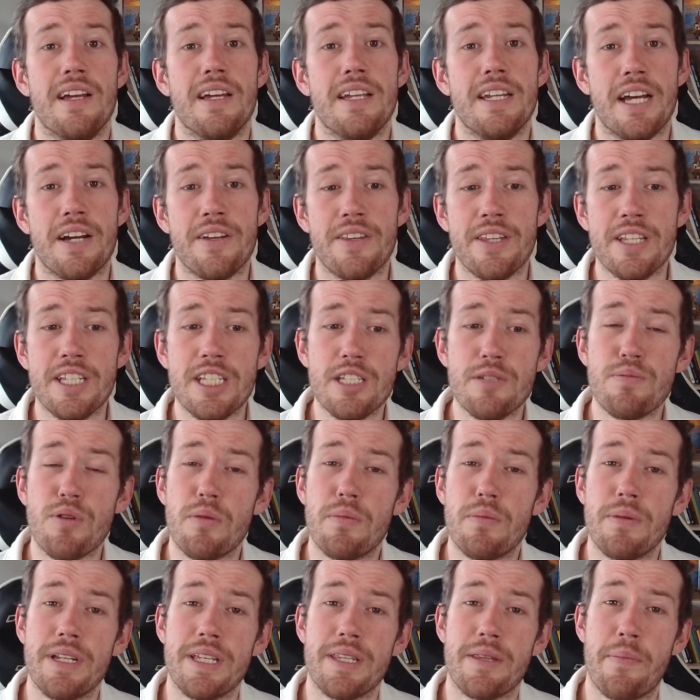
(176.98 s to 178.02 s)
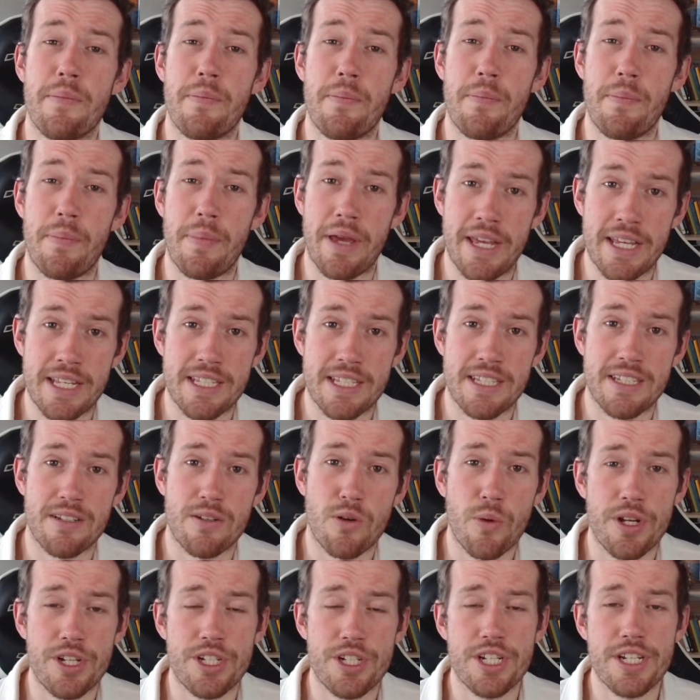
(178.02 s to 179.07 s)
Now this is probably the best
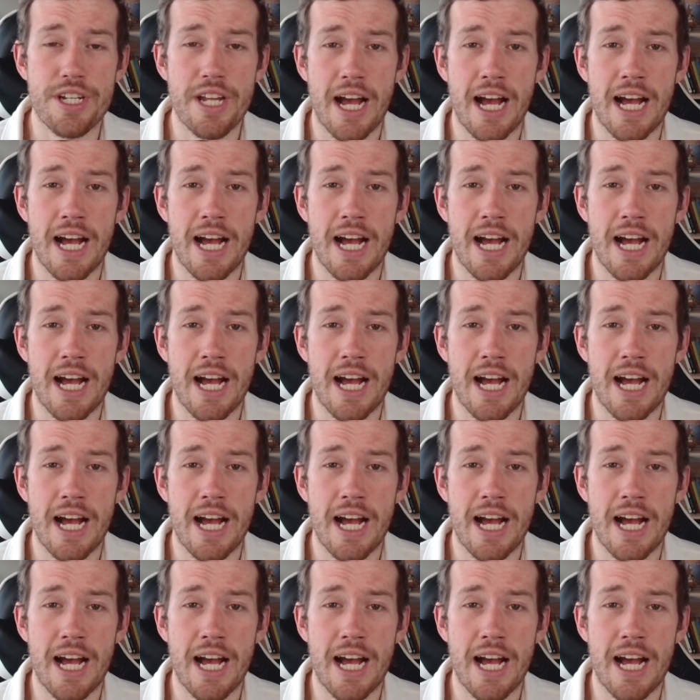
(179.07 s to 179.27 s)
question to